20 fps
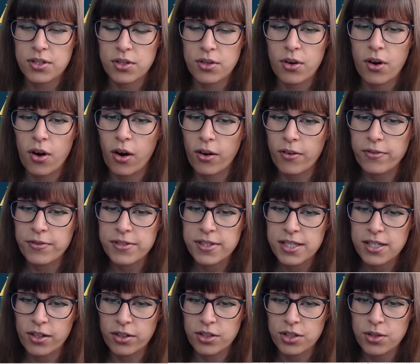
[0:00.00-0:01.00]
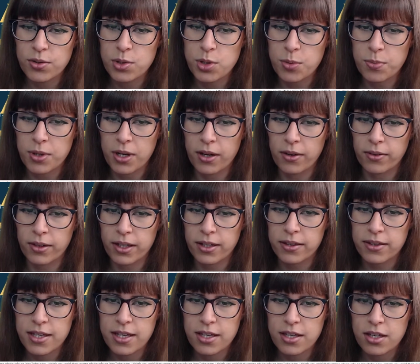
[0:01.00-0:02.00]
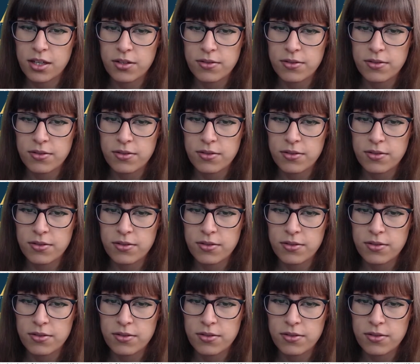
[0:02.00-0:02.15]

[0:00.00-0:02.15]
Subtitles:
You're obviously on YouTube now. I think